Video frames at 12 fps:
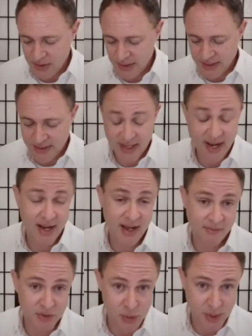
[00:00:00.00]
in the I
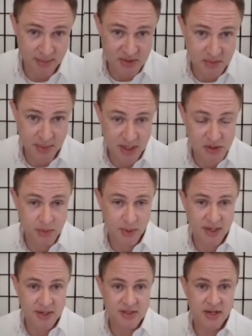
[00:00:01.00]
Have a Dream speech when
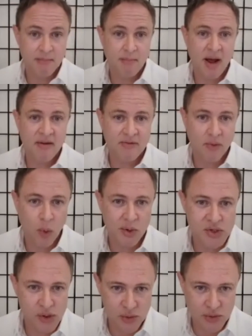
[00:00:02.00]
he said, my 4
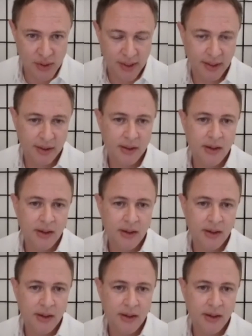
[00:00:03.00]
children.